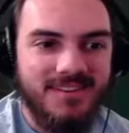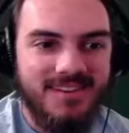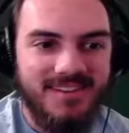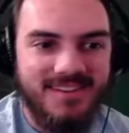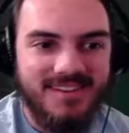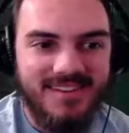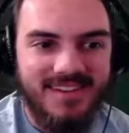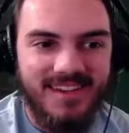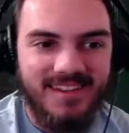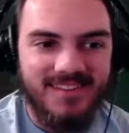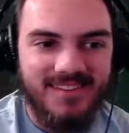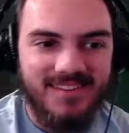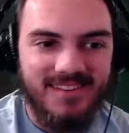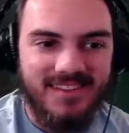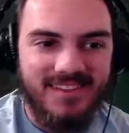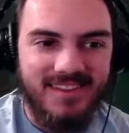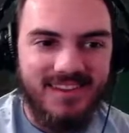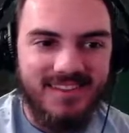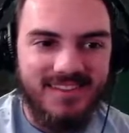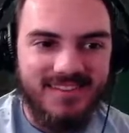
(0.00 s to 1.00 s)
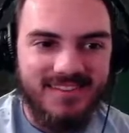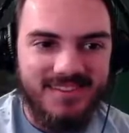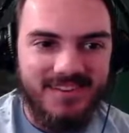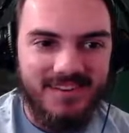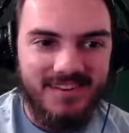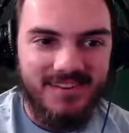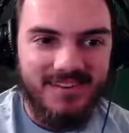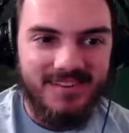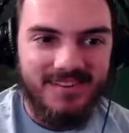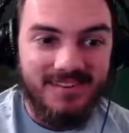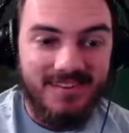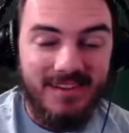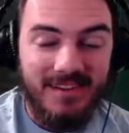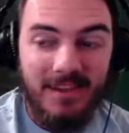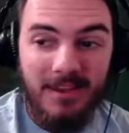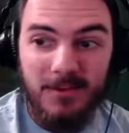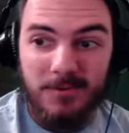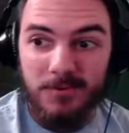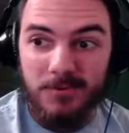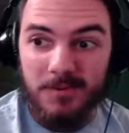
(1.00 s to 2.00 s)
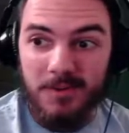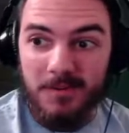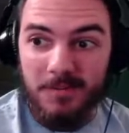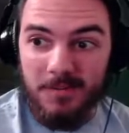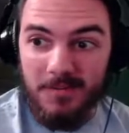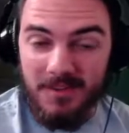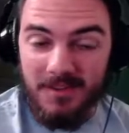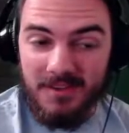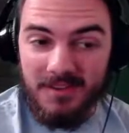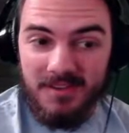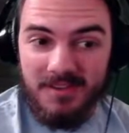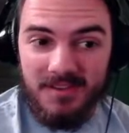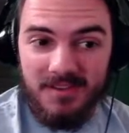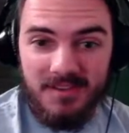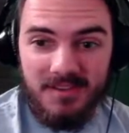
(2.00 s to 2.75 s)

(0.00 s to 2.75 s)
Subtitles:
together like that in the center and stay aggroed on me.